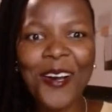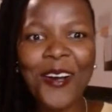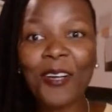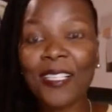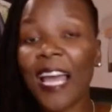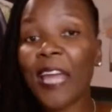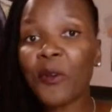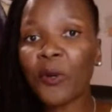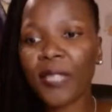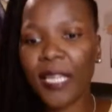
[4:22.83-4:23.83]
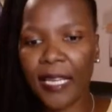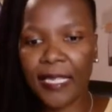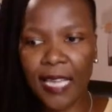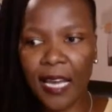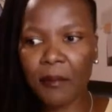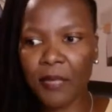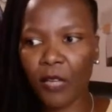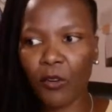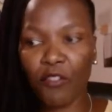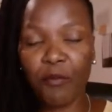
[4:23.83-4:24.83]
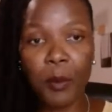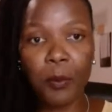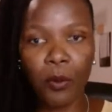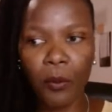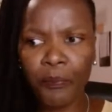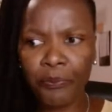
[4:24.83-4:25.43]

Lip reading: Because I know that at times a lot of people